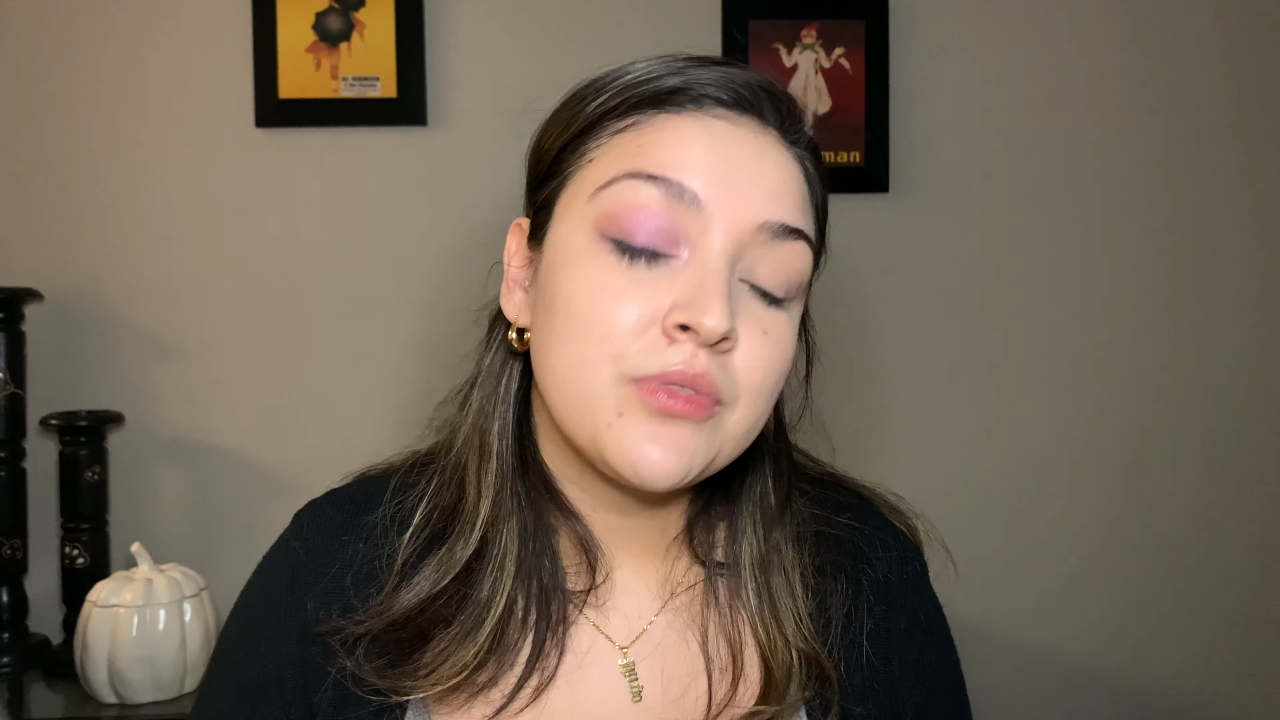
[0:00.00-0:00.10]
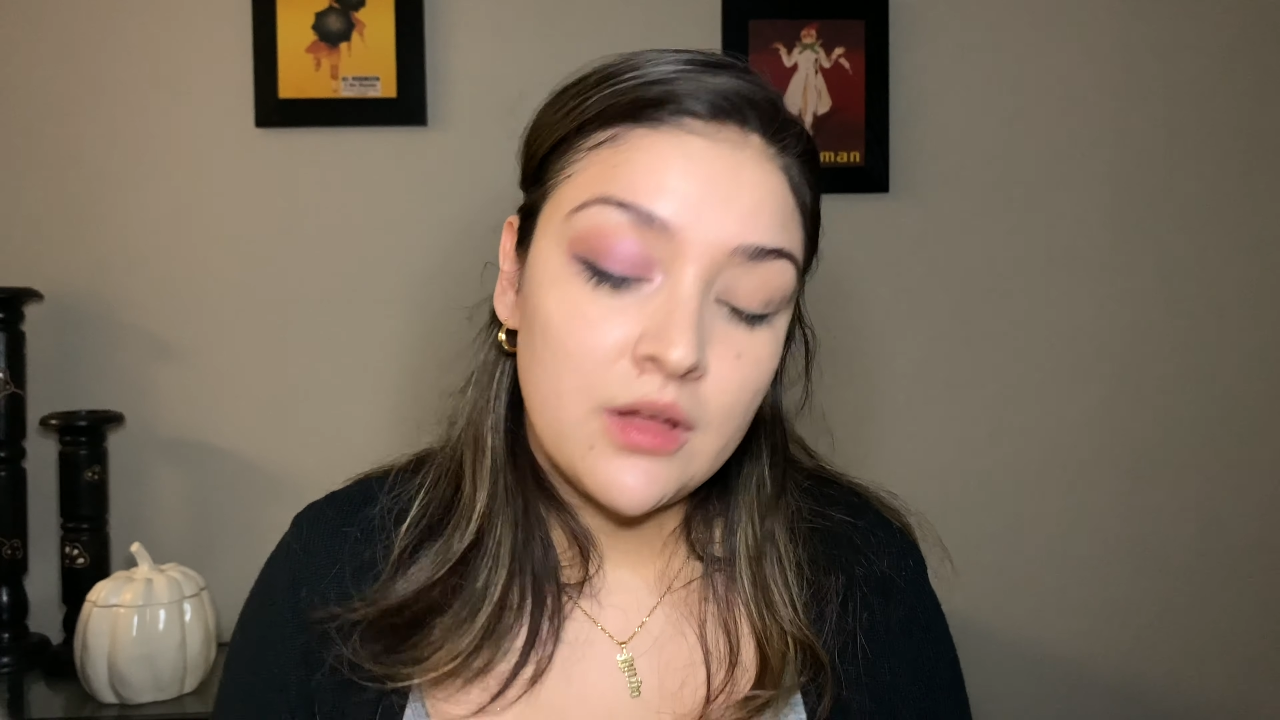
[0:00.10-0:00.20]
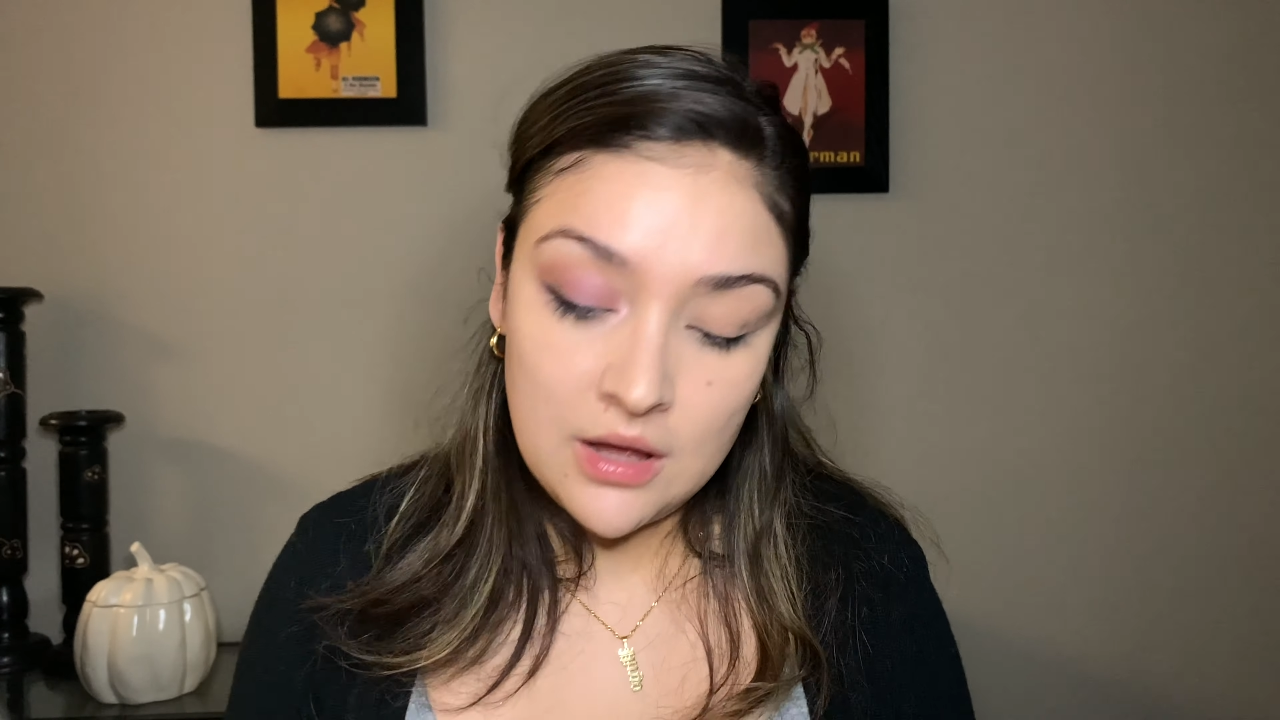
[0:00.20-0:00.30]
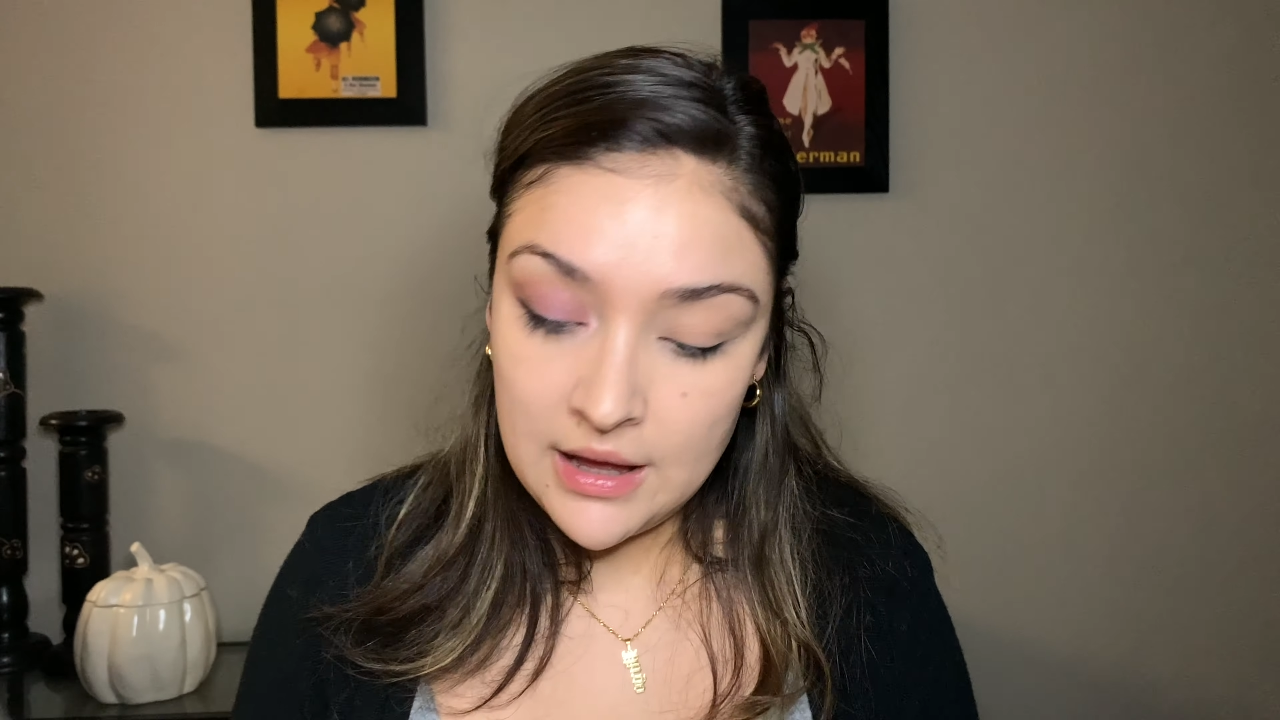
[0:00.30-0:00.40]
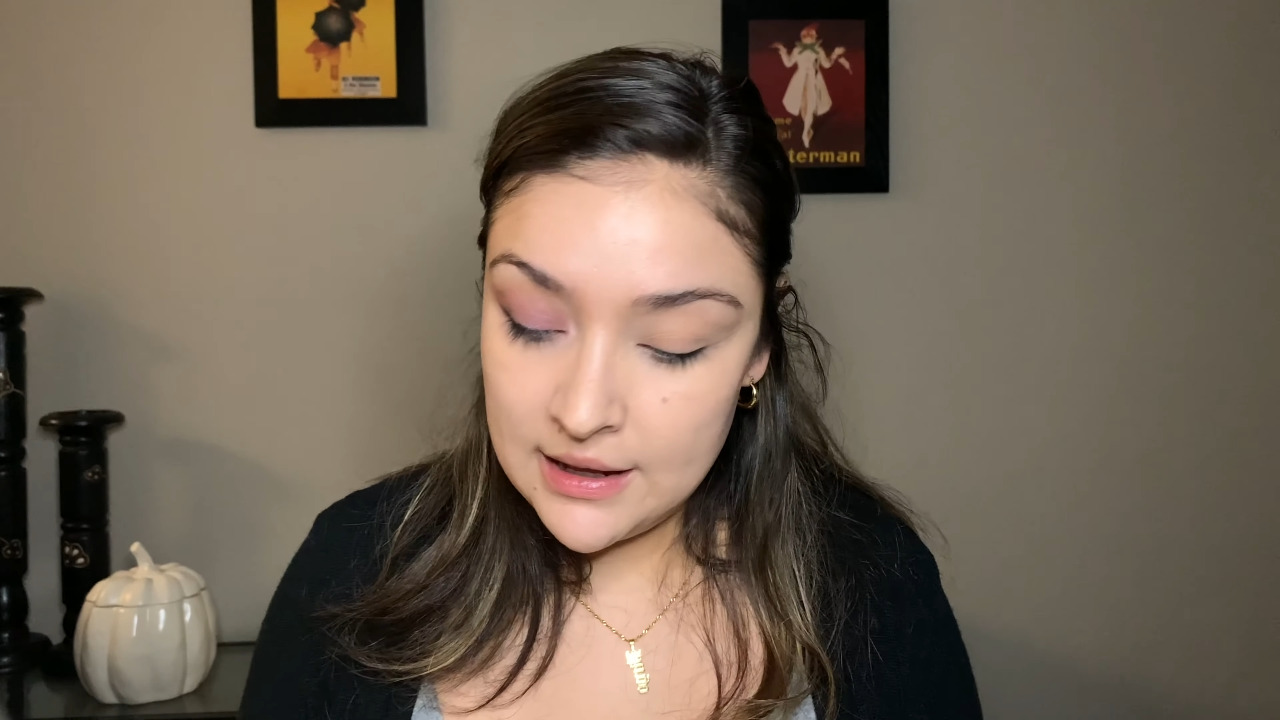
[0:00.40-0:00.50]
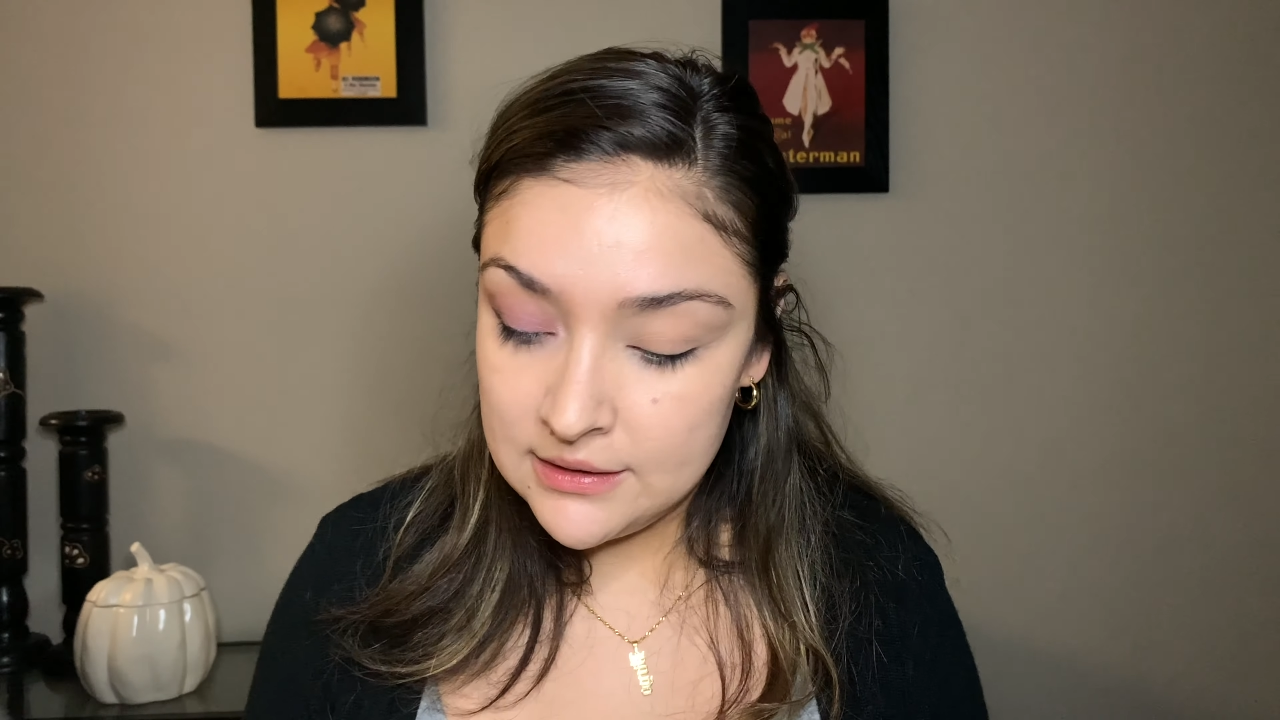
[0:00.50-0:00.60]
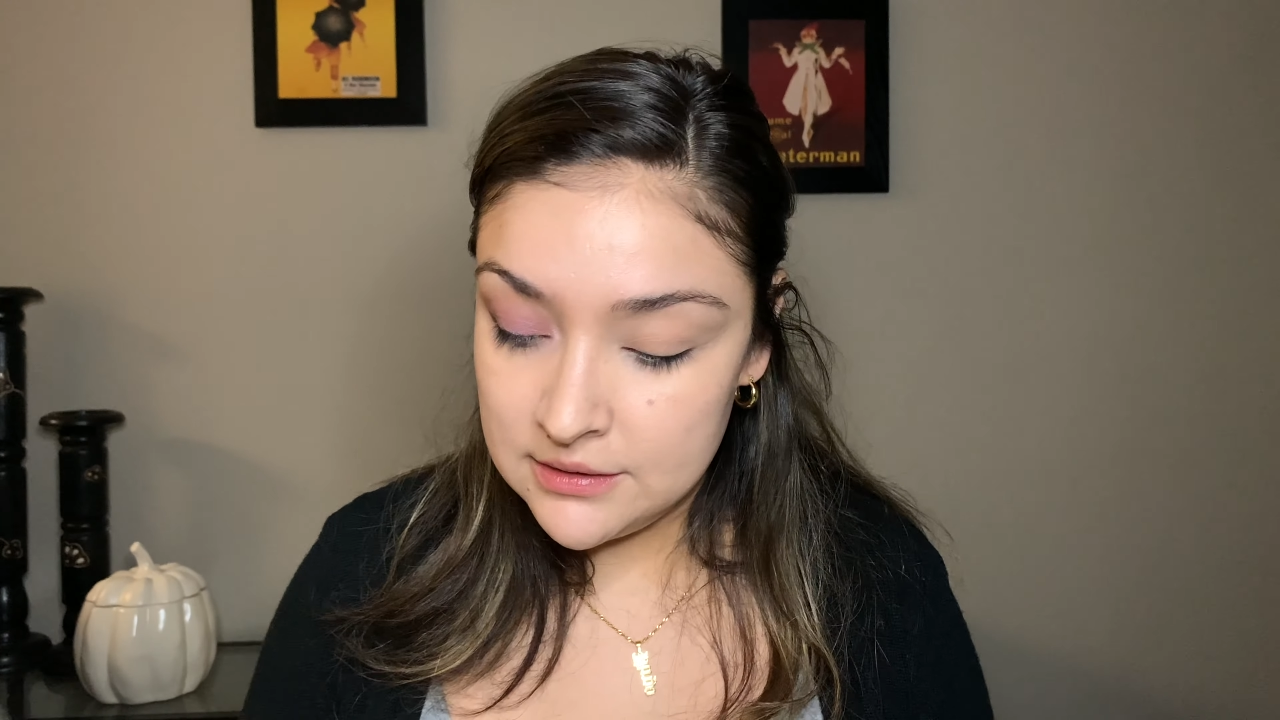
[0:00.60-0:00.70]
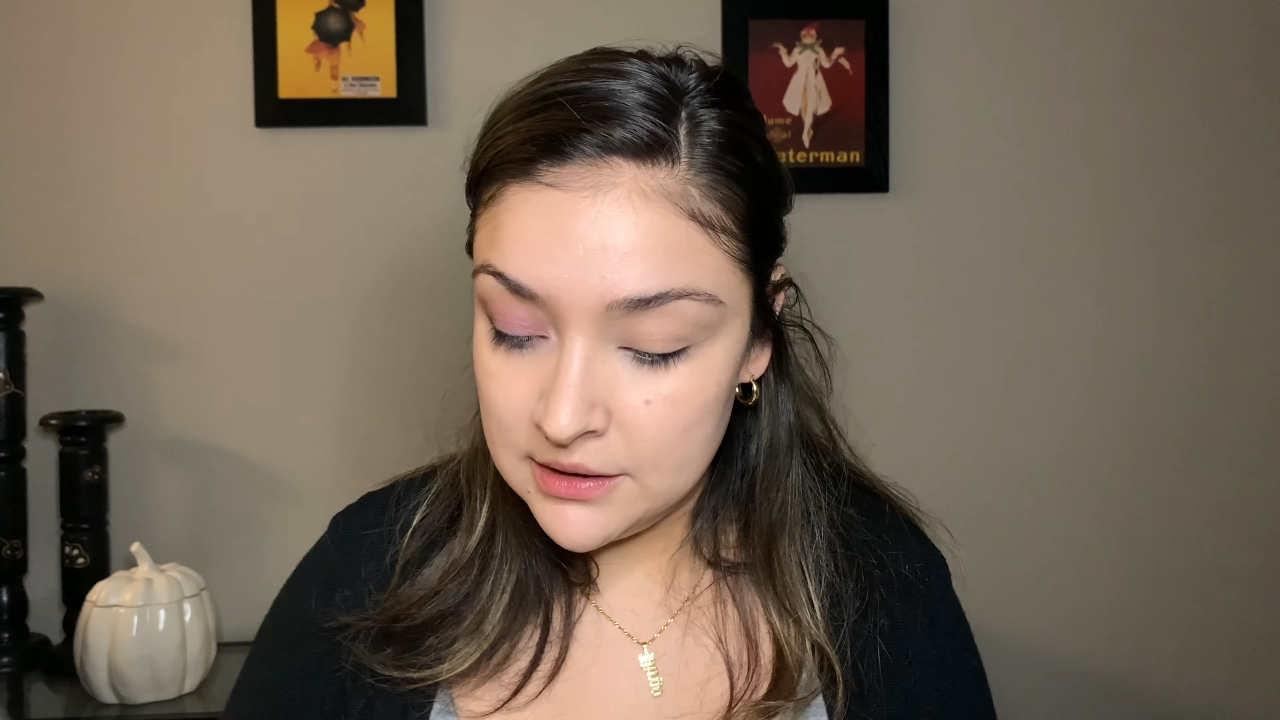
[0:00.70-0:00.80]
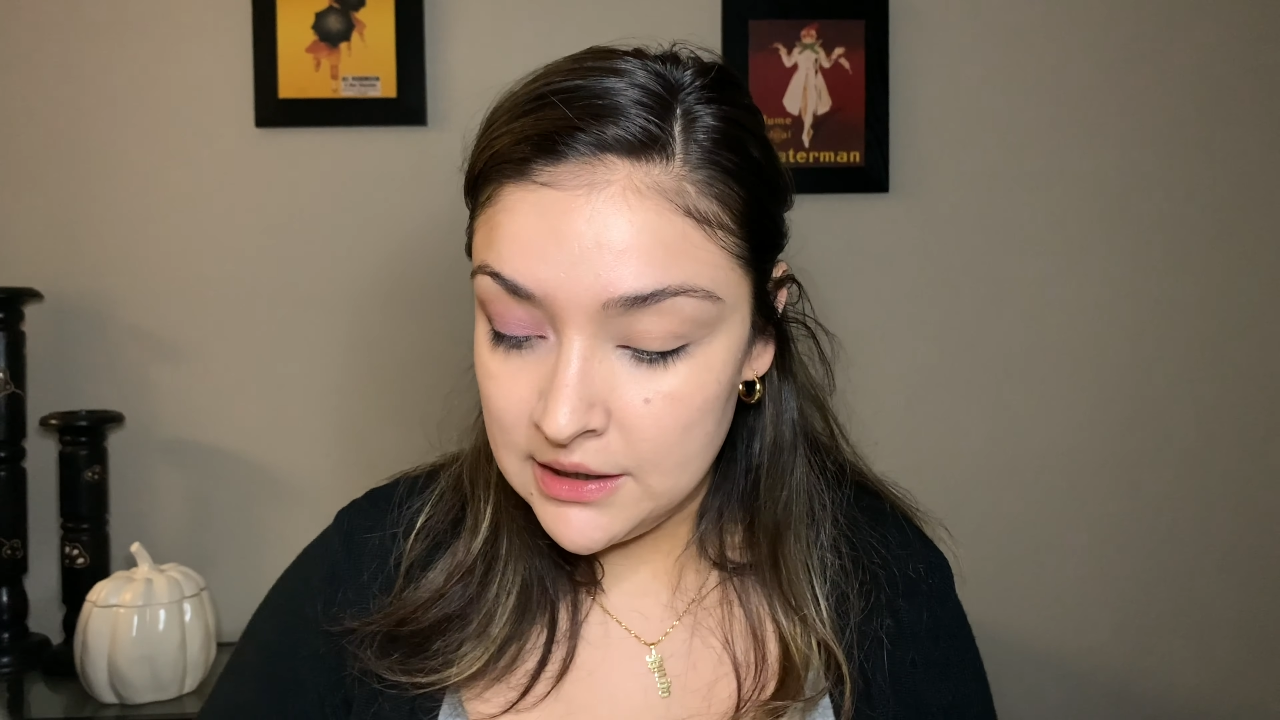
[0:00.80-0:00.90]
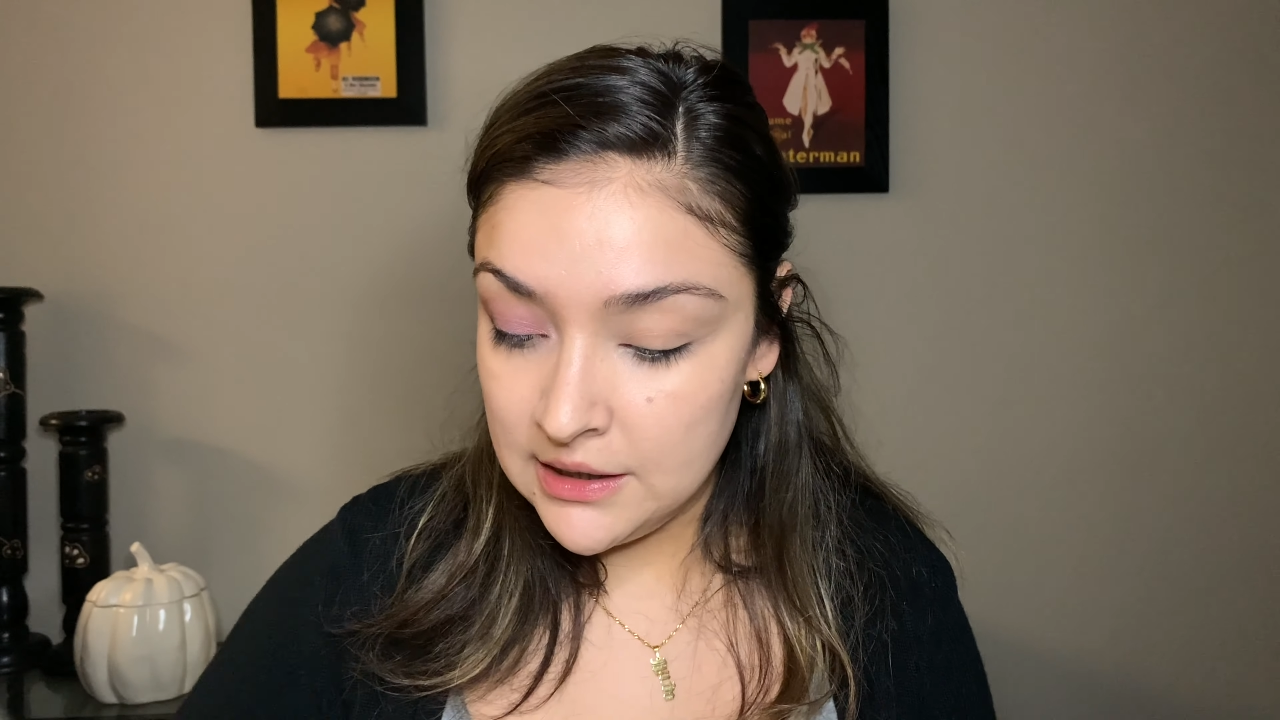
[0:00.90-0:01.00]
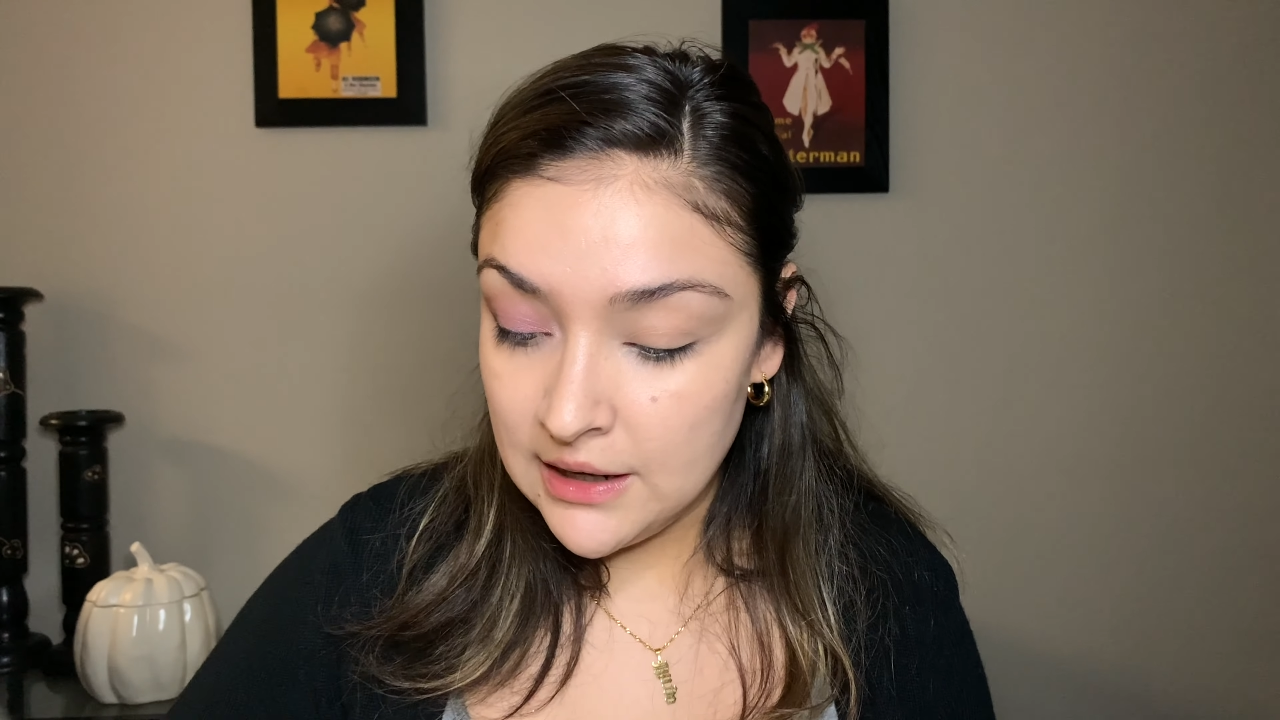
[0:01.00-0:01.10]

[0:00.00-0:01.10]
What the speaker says: and the